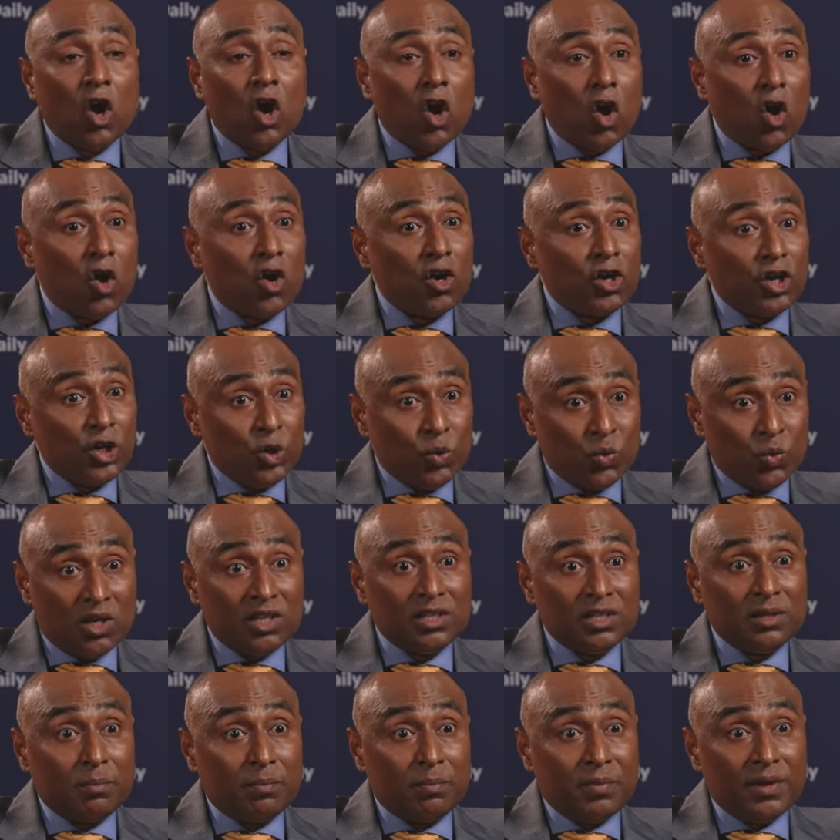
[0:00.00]
or you are
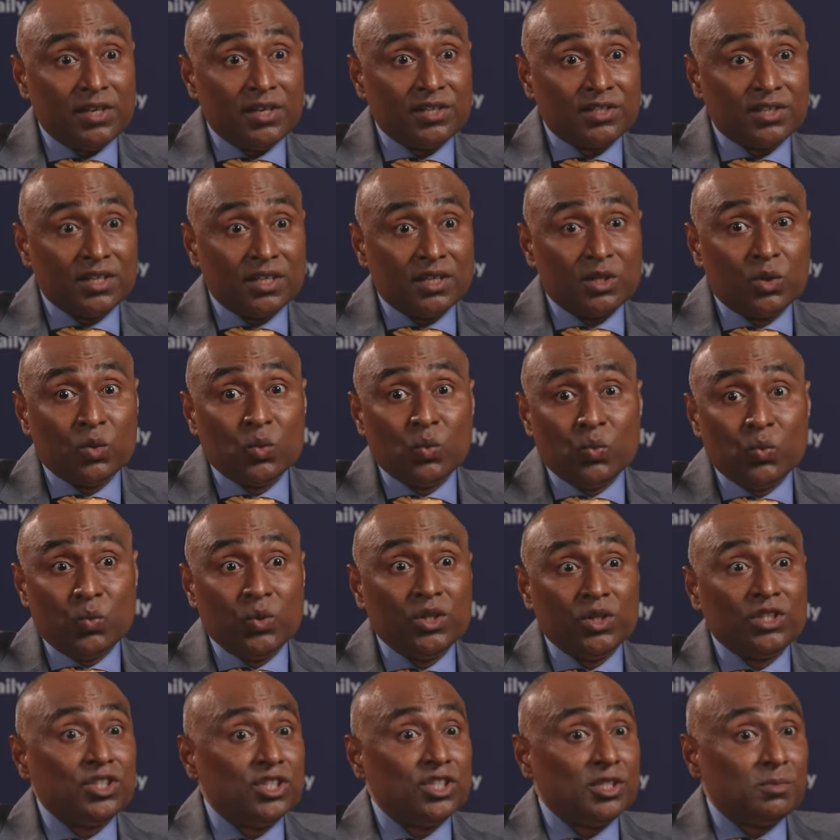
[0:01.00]
the patient,
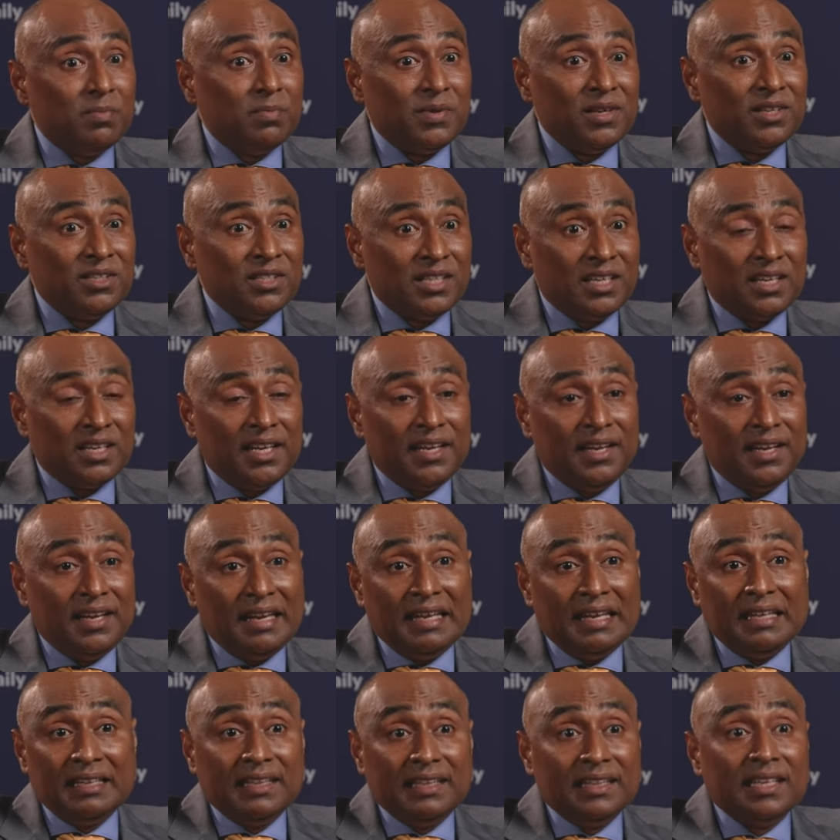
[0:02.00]
which is
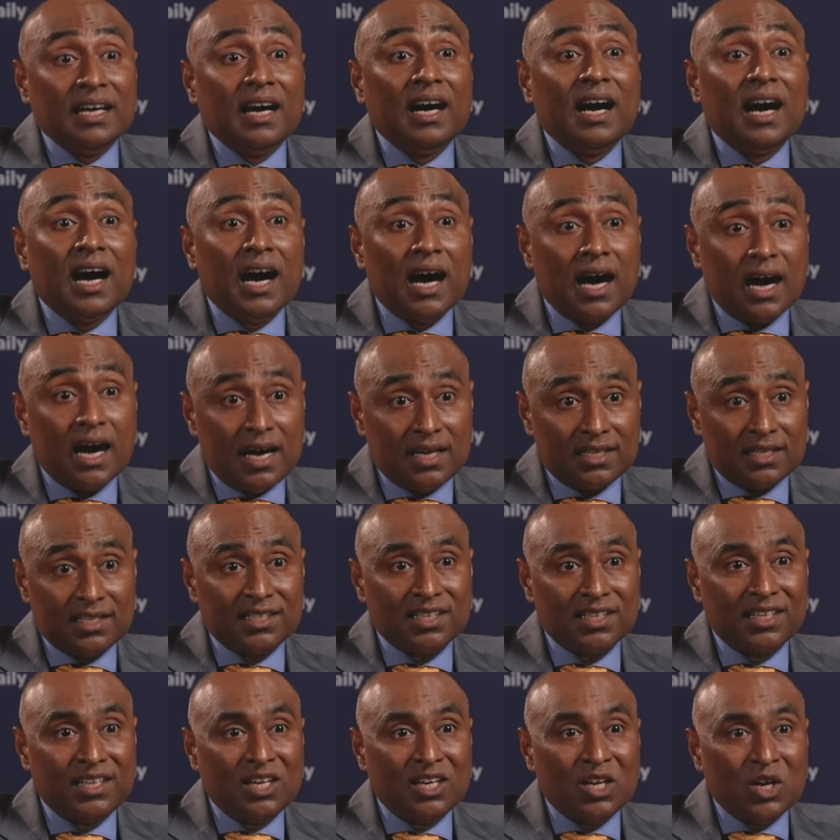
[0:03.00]
basically the heart